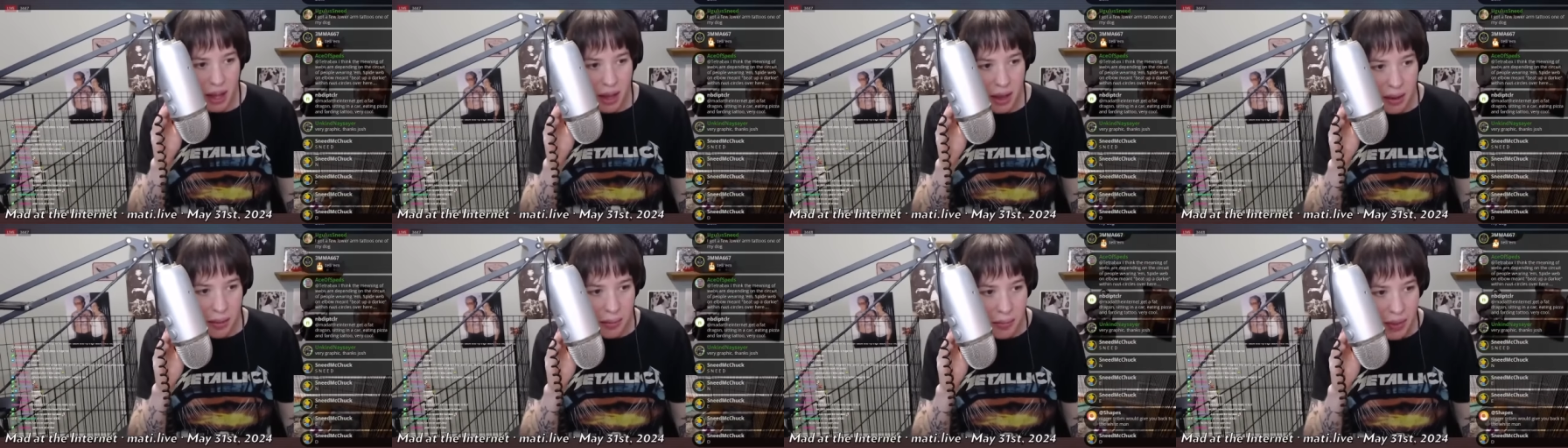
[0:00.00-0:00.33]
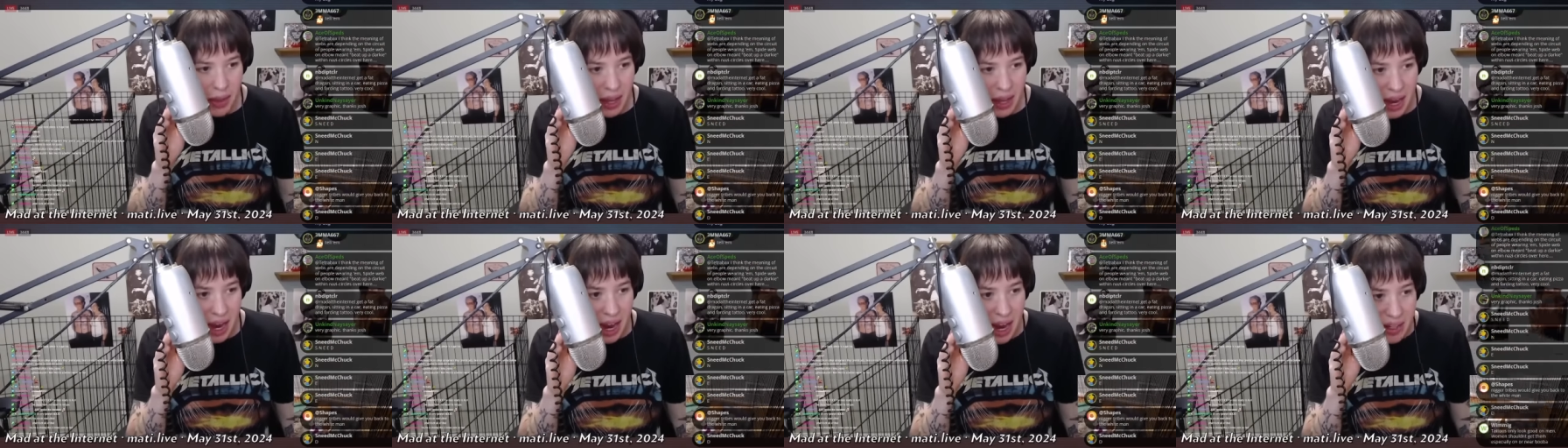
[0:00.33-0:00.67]

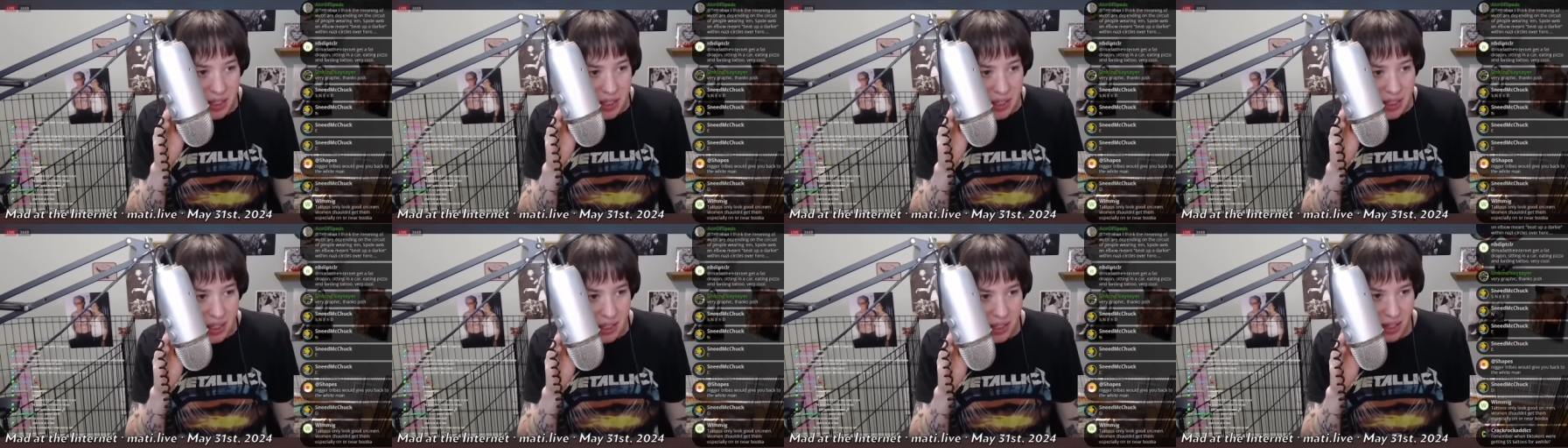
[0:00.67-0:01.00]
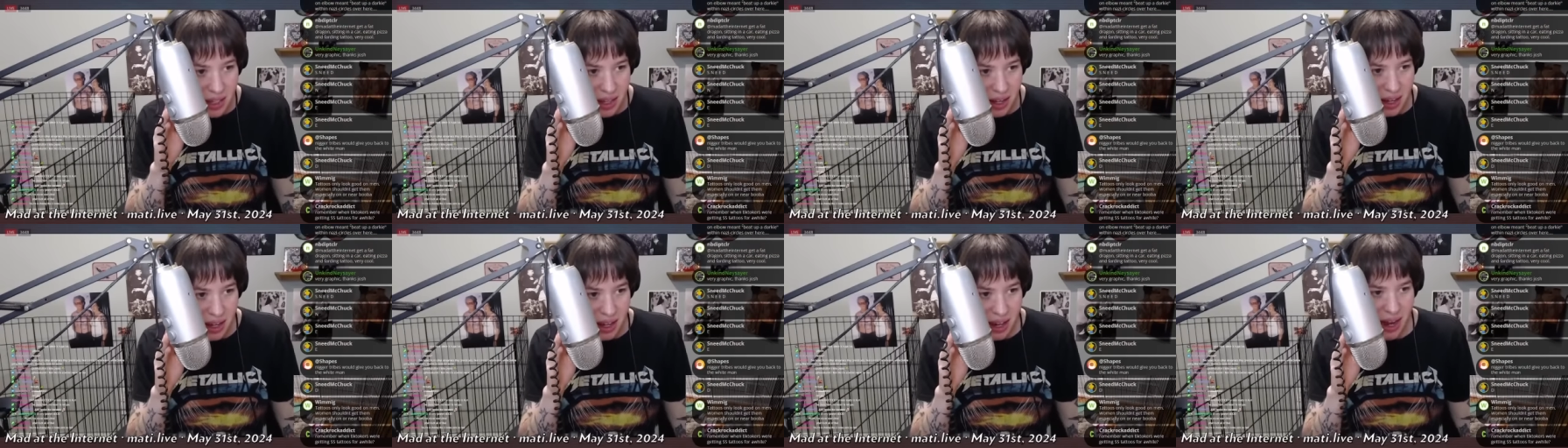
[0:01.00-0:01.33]
as
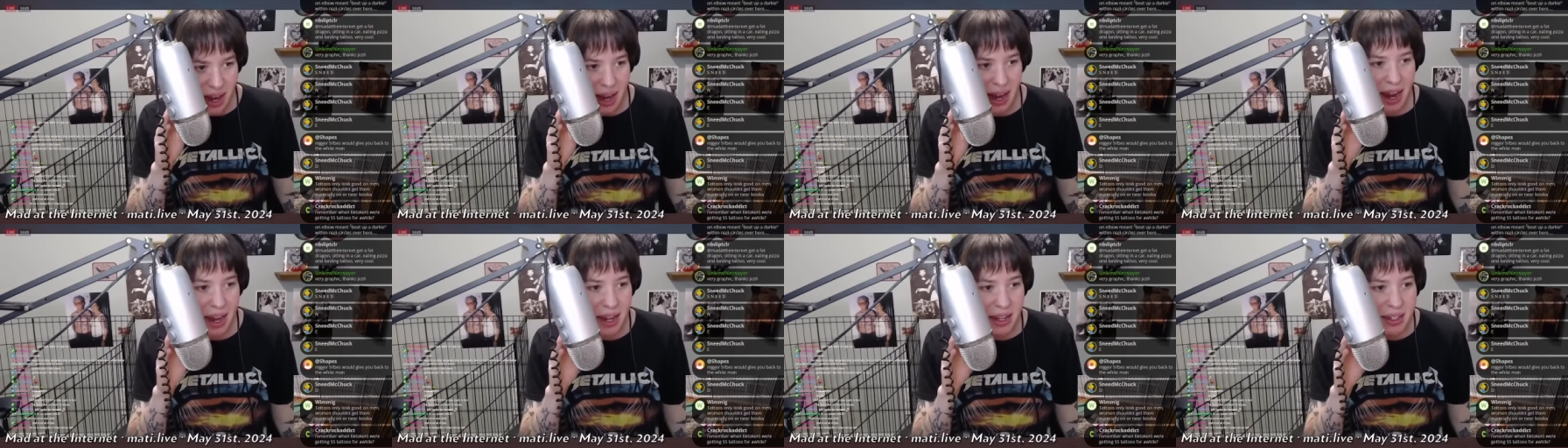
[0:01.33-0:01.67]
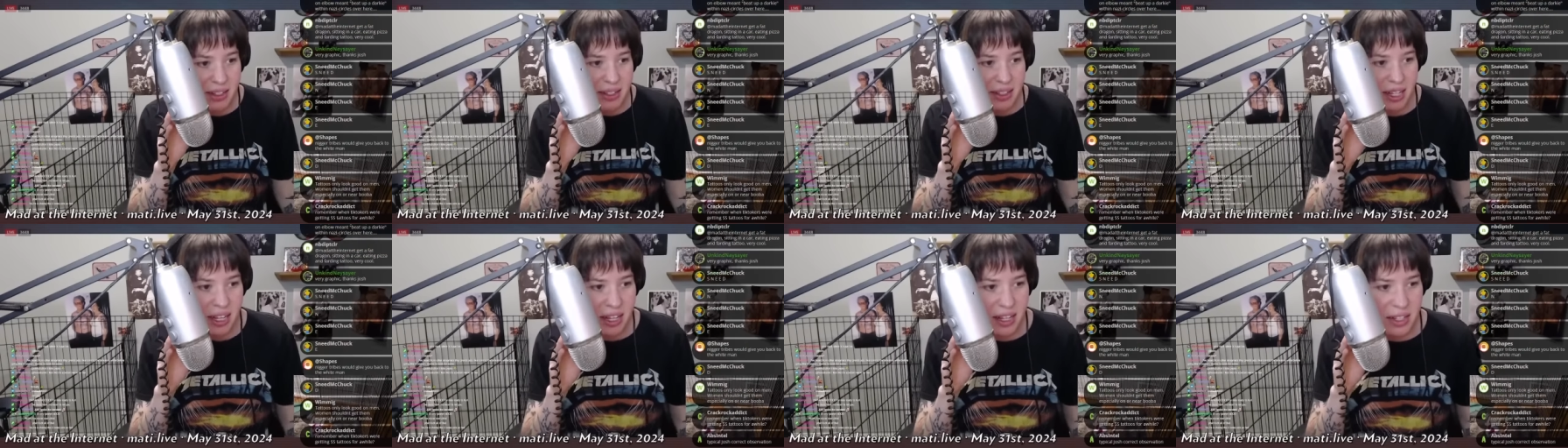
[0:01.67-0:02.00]
as
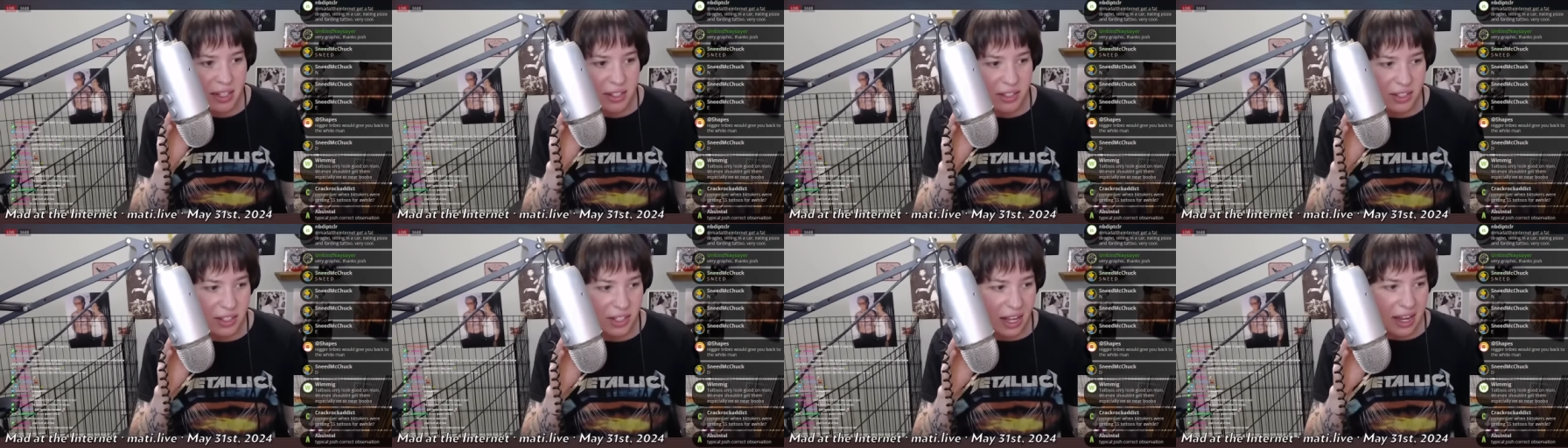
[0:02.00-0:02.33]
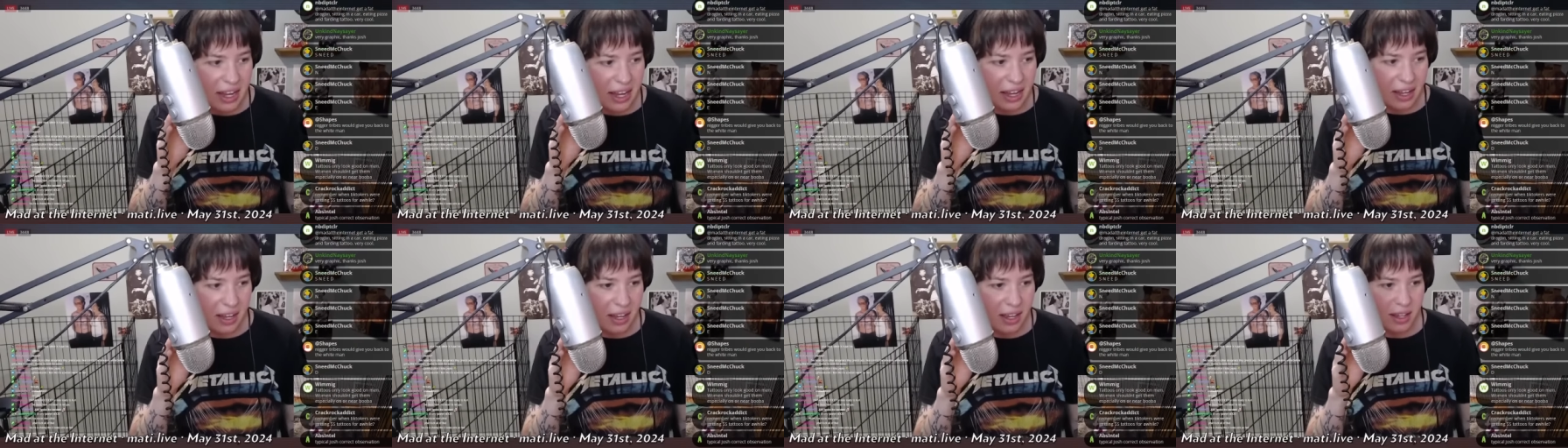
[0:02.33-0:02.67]
he's like
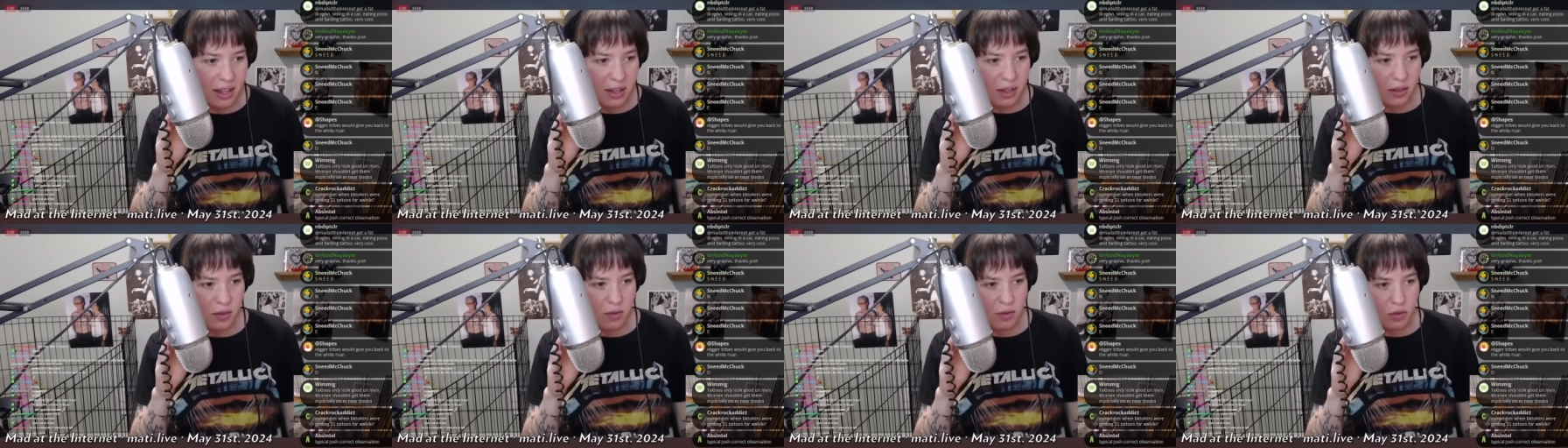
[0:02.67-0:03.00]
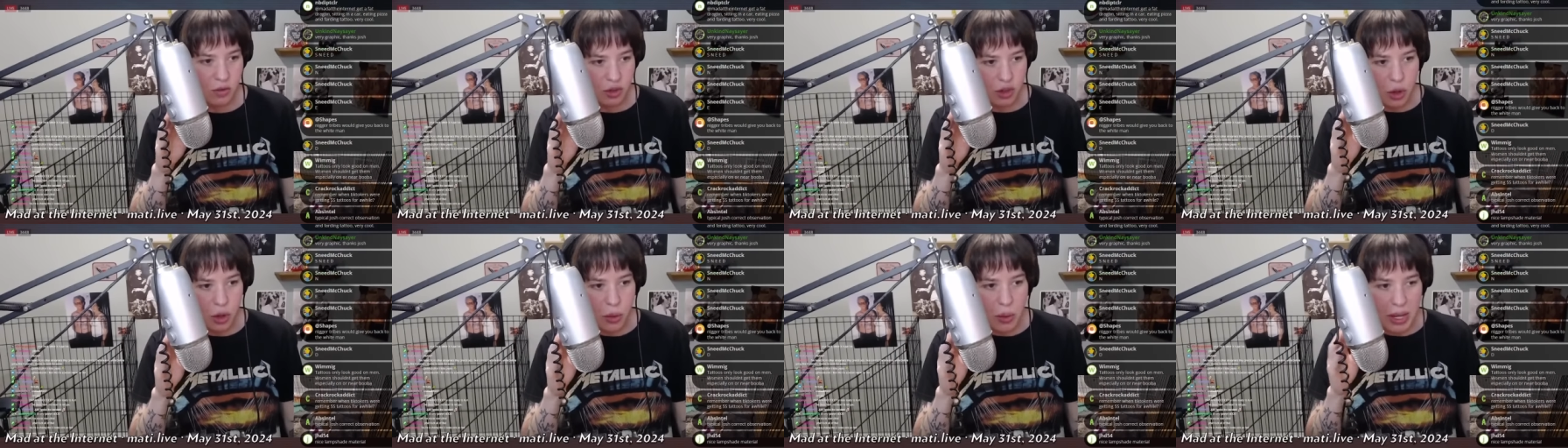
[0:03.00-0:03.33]

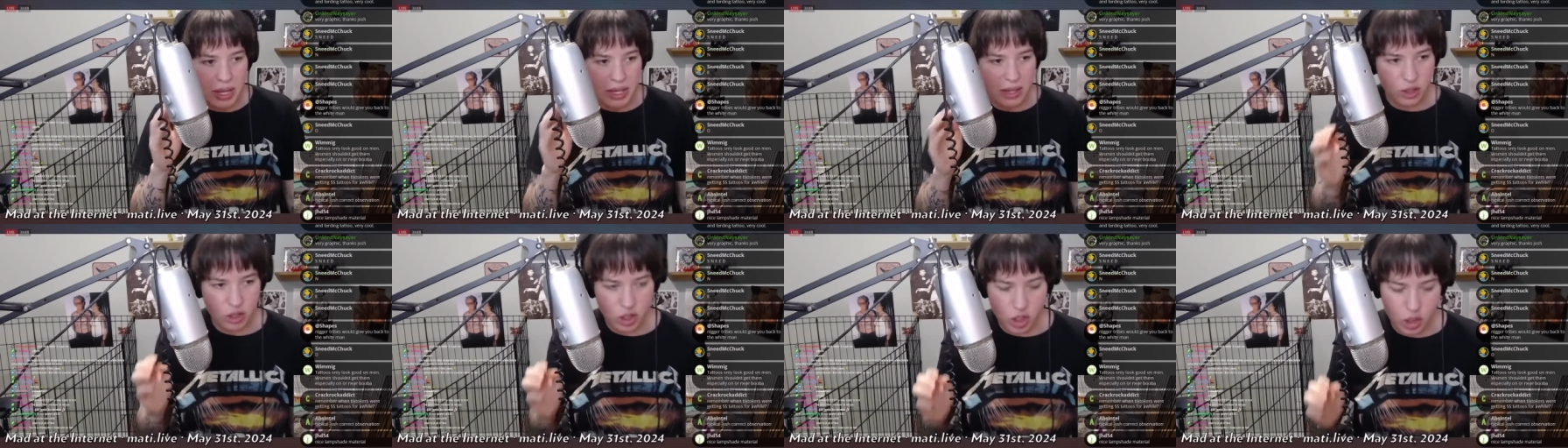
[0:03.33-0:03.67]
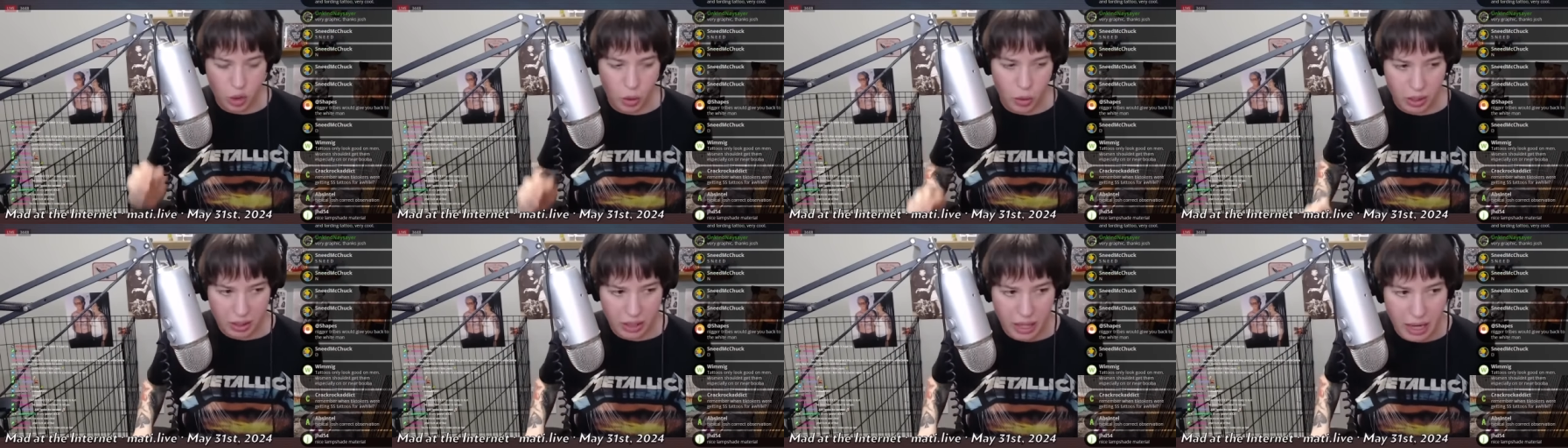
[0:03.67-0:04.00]
doing the
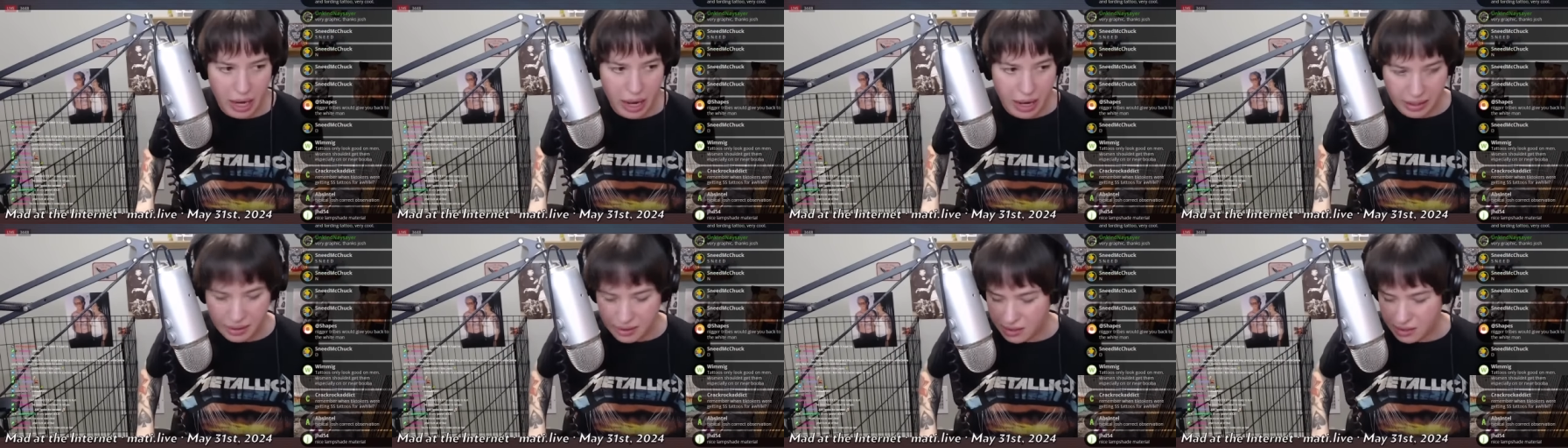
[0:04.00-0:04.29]
short lines,